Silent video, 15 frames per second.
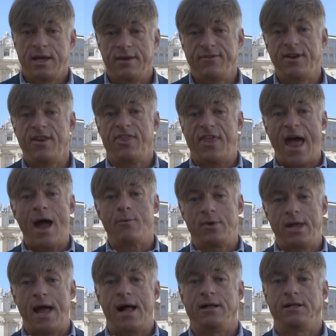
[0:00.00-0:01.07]
given that
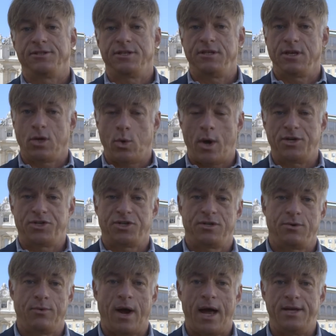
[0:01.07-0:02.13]
reality, the question
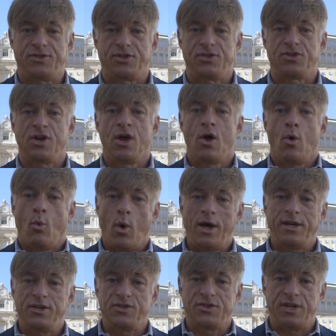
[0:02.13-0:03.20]
arises
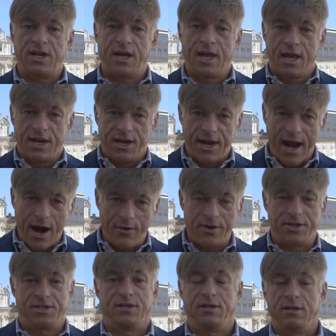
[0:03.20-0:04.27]
what is the
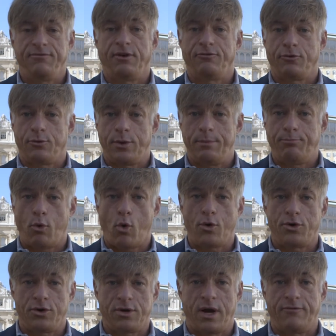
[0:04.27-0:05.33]
narrative of a
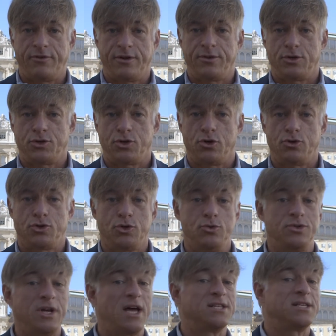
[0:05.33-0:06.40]
reporter covering the church who
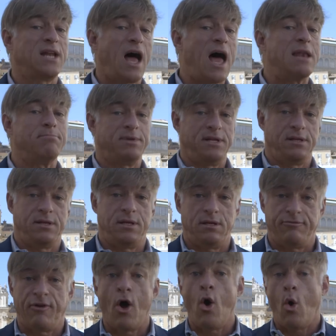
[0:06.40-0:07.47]
does not
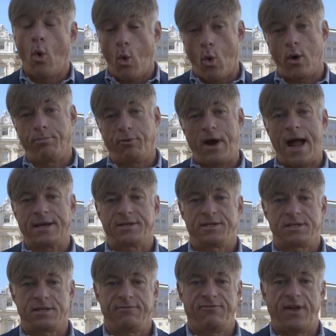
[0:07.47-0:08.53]
believe or
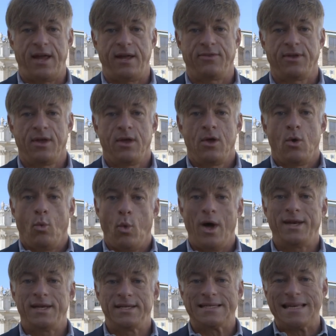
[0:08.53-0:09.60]
practice the faith?
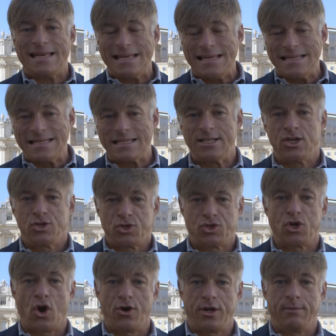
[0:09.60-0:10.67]
What is his
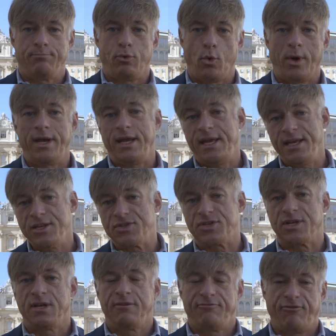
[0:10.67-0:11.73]
starting point,
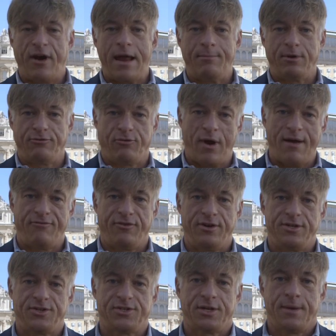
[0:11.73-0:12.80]
his frame of
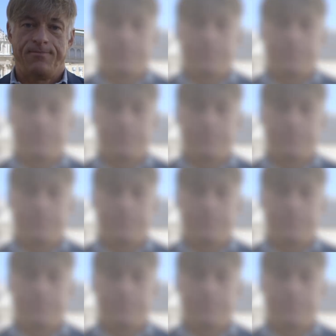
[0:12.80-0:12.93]
reference?